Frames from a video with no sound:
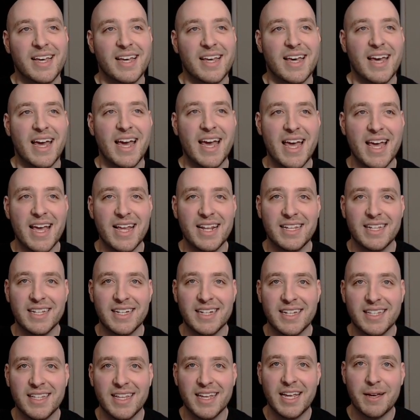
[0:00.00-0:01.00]
And
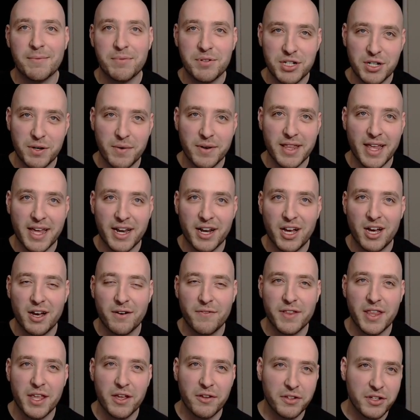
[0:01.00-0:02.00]
they kept showing that off,
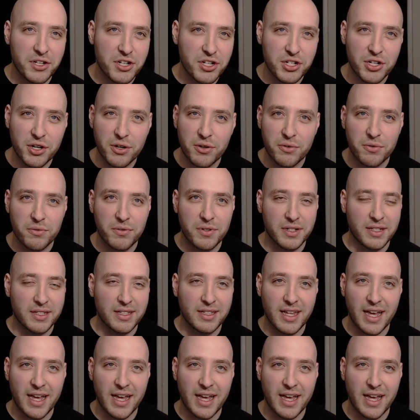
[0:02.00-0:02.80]
and they only showed